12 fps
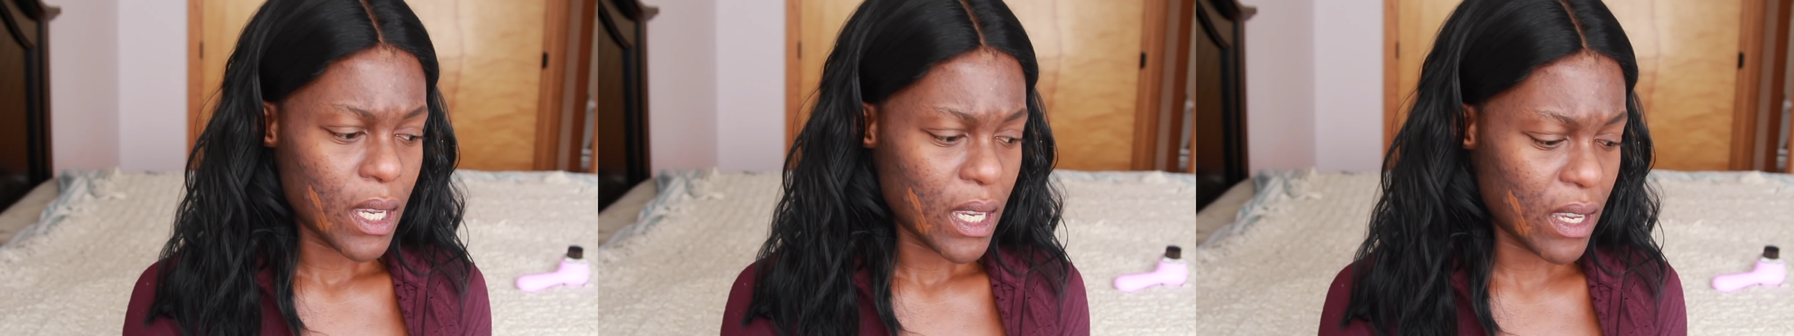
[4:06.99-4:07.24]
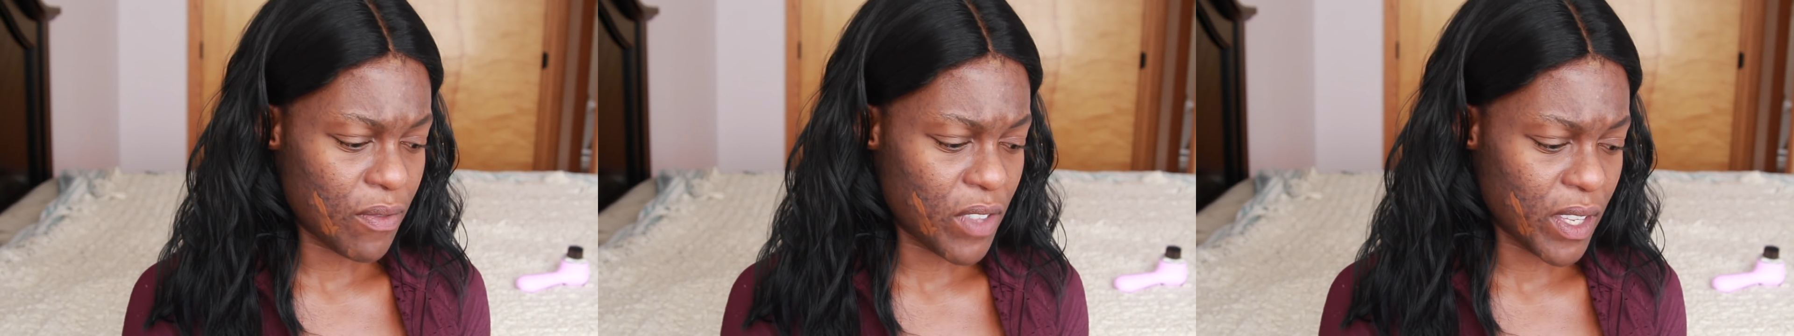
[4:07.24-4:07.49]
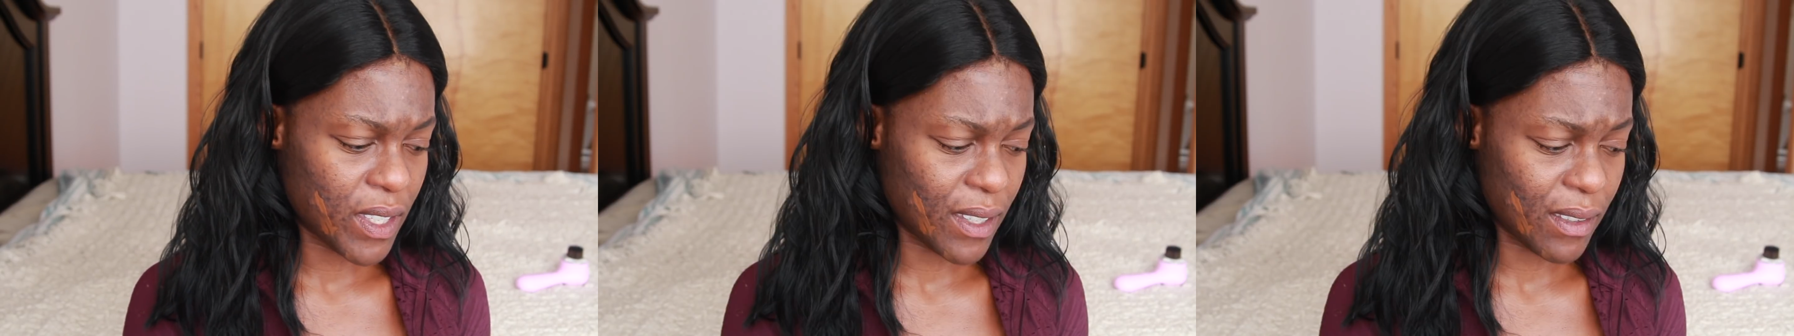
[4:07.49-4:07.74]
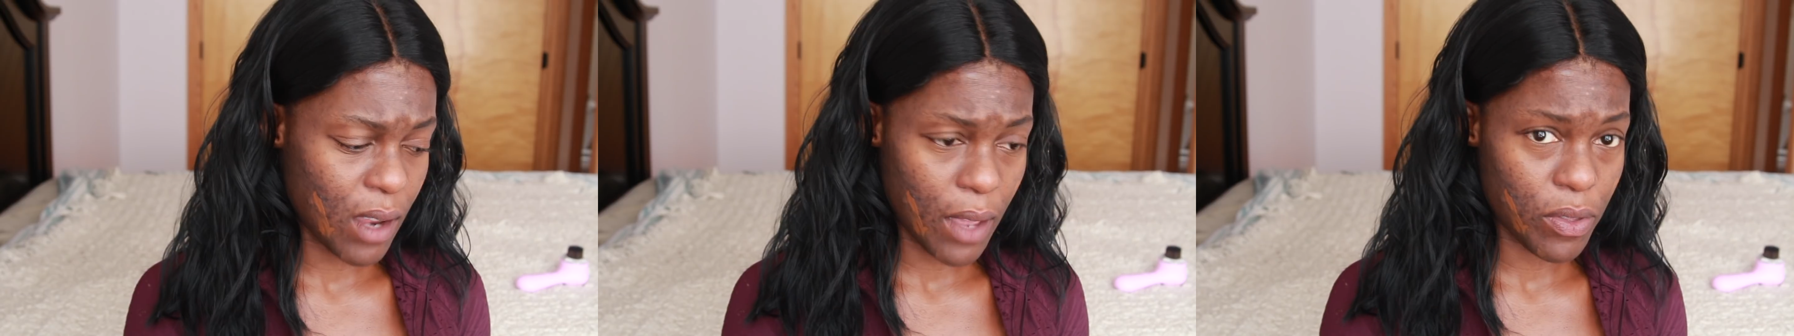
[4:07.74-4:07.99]
if this
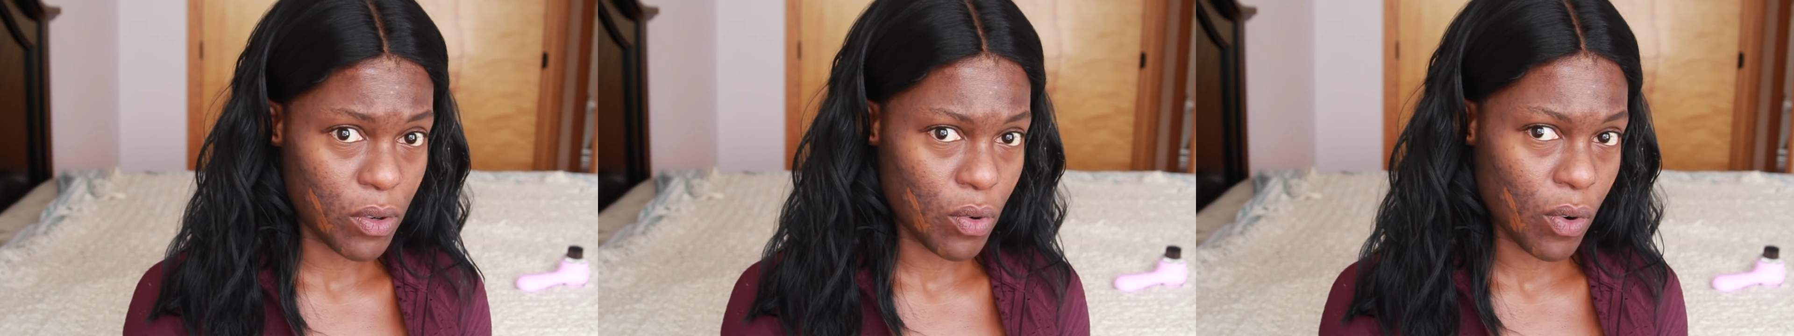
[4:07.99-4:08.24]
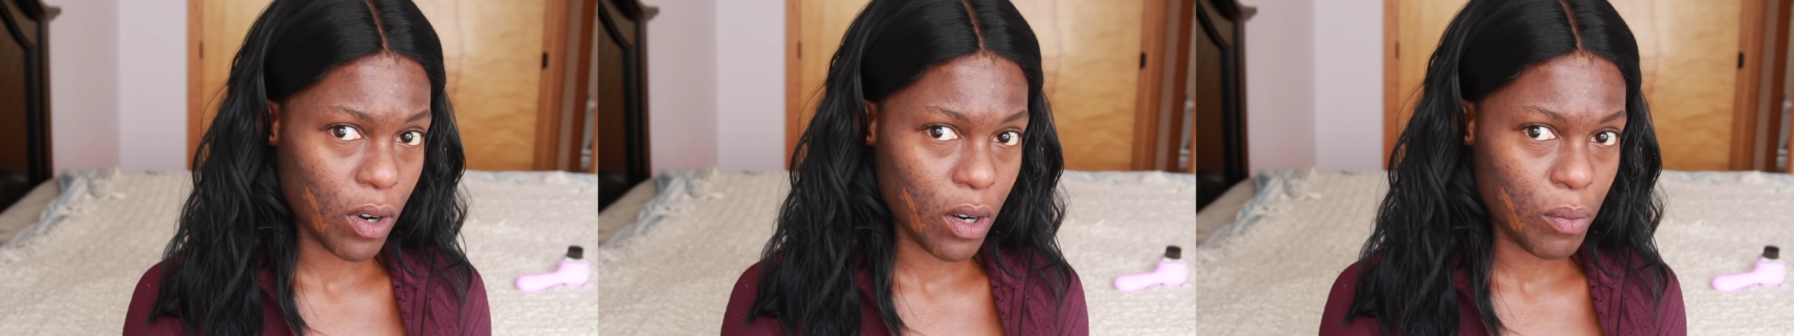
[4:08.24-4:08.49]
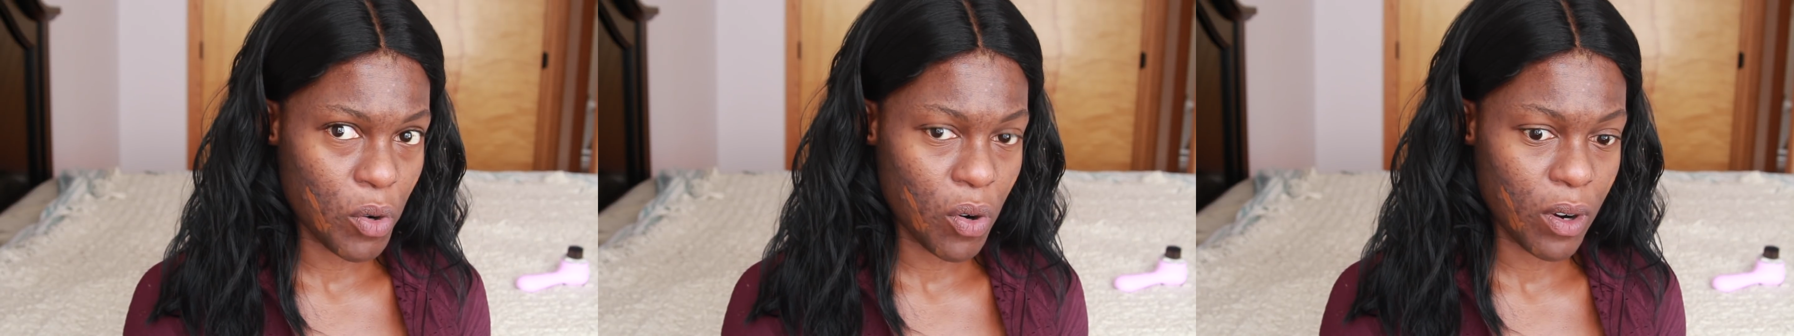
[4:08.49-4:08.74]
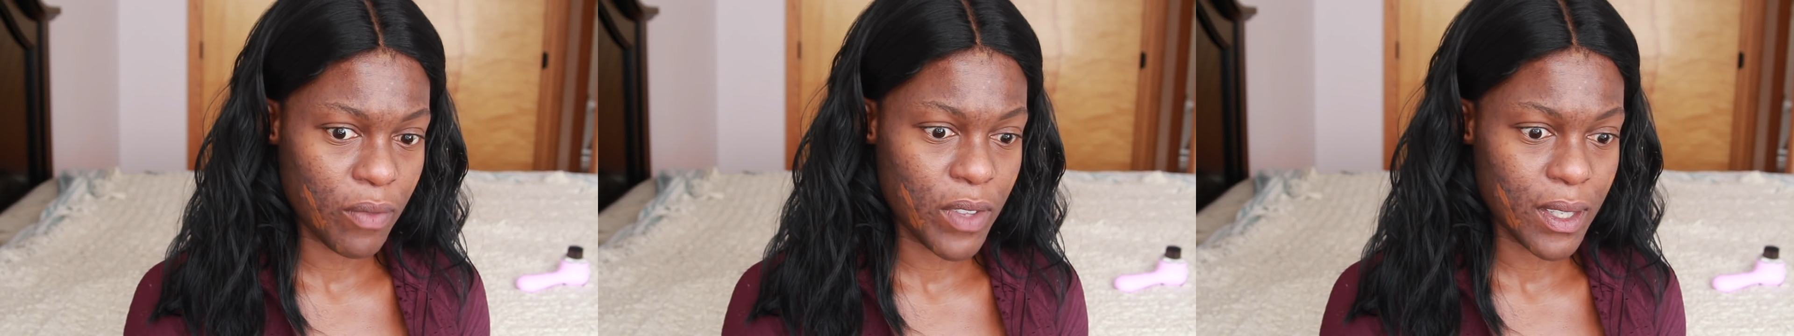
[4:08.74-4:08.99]
is not the norm
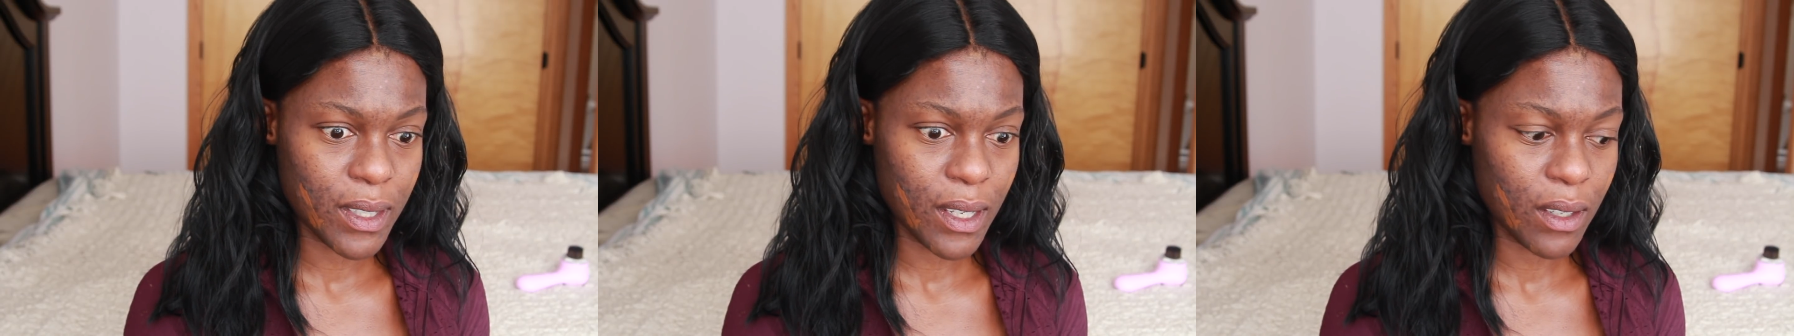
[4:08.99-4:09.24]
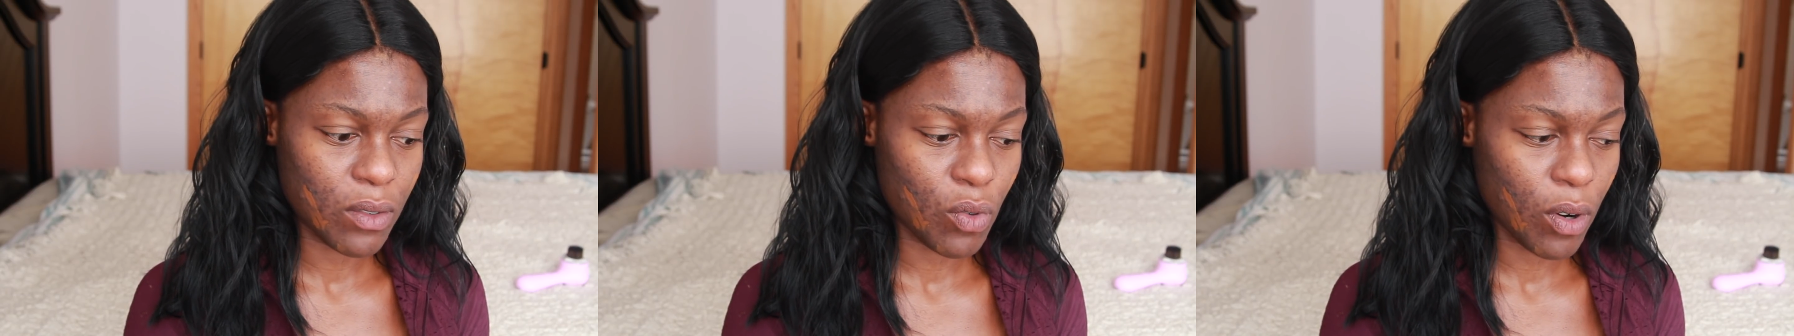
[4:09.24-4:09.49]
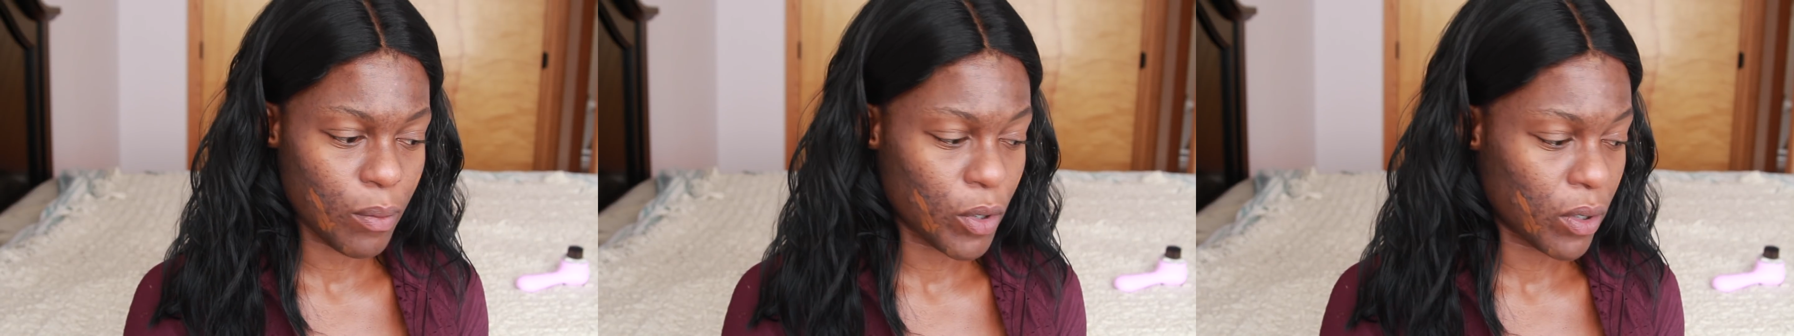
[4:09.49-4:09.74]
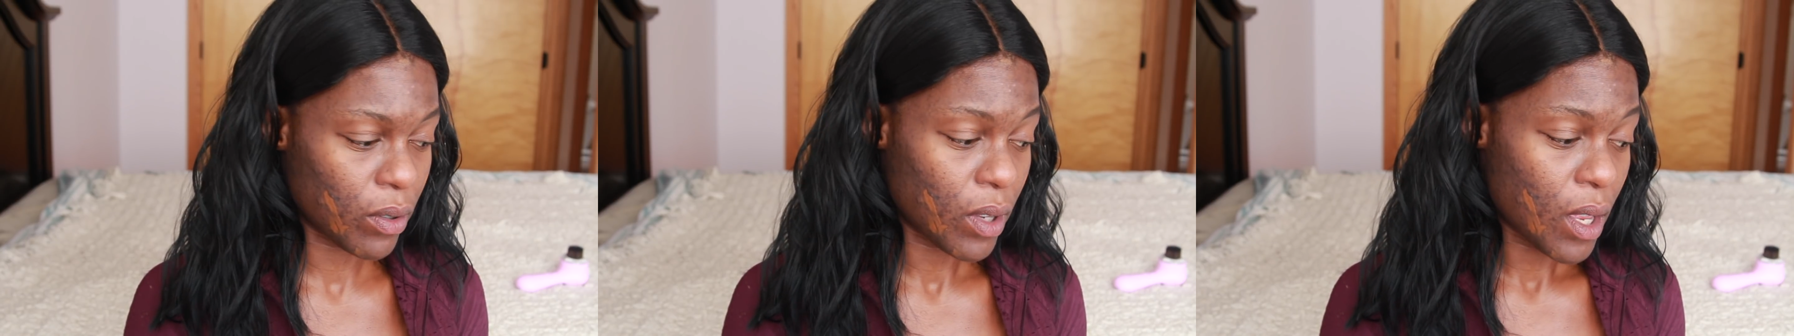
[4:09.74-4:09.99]
or if this is
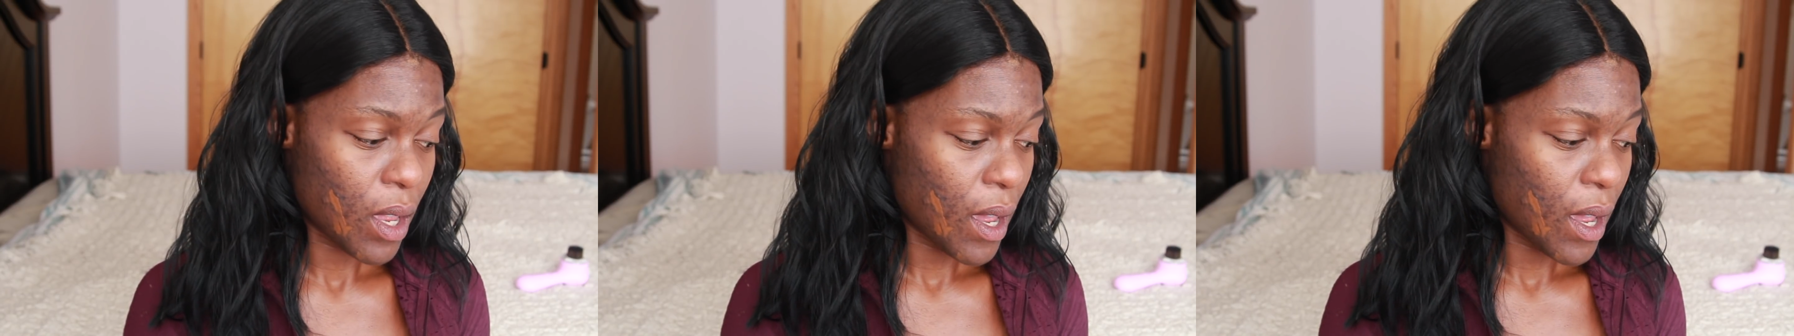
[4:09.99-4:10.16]
normal.